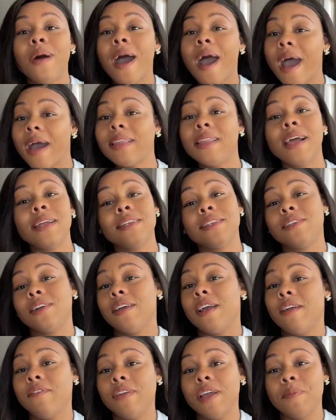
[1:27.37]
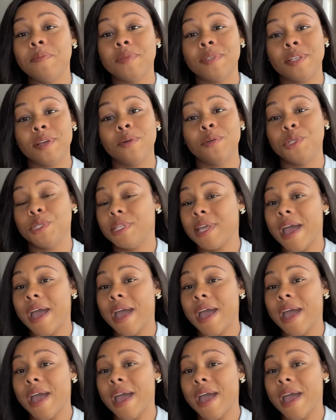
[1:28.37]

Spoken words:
I like to start every episode just